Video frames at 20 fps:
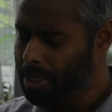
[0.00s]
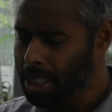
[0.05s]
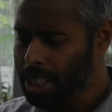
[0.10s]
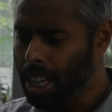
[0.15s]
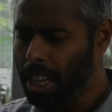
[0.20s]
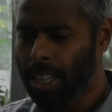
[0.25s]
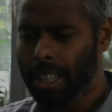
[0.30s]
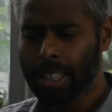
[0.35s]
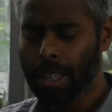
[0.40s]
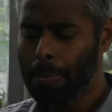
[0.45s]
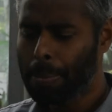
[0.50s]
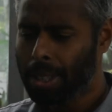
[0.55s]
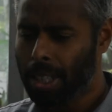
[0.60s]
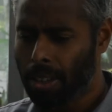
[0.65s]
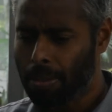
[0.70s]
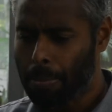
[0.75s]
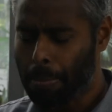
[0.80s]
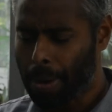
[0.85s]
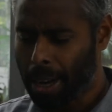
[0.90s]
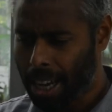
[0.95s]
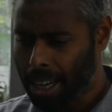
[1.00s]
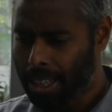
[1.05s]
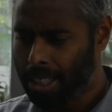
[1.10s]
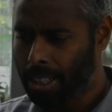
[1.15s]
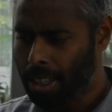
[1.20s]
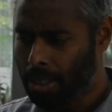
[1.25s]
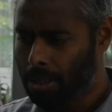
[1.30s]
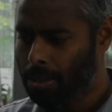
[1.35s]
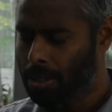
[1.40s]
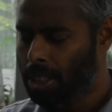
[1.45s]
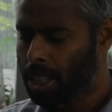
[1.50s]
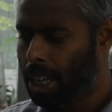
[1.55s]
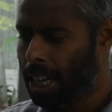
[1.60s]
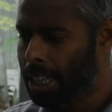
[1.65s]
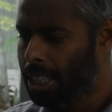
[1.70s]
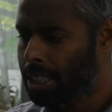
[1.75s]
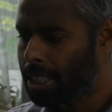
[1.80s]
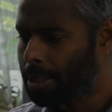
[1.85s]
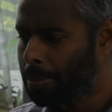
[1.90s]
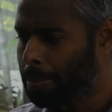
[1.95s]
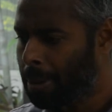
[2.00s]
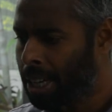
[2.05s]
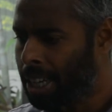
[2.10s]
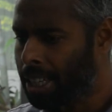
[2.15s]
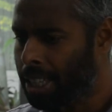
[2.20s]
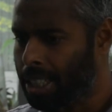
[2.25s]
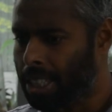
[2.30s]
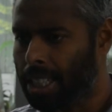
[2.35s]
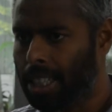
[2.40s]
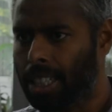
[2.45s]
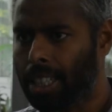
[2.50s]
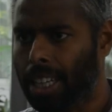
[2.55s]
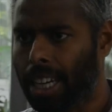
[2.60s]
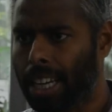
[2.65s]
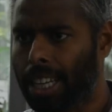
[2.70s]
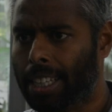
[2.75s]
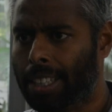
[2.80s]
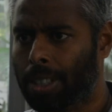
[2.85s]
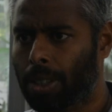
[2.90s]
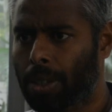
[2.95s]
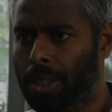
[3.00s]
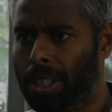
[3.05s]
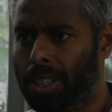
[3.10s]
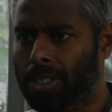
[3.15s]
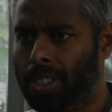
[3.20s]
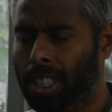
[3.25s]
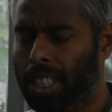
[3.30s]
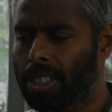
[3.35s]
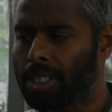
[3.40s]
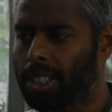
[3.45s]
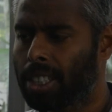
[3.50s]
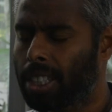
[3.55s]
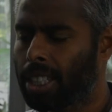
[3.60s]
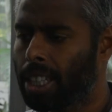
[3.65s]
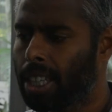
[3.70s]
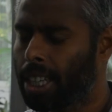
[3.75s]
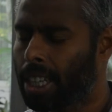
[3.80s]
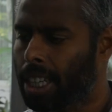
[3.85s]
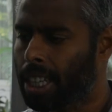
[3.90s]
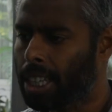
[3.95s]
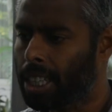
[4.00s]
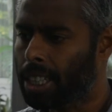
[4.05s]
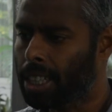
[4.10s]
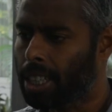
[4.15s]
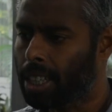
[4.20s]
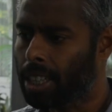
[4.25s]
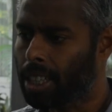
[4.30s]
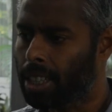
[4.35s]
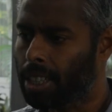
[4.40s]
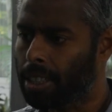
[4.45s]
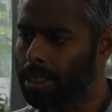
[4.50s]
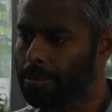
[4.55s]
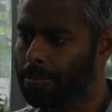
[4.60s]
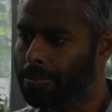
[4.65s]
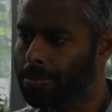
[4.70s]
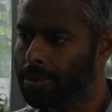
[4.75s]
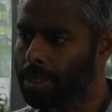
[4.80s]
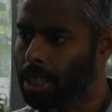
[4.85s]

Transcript: little bit of background, I did my uh, electronics engineering in um,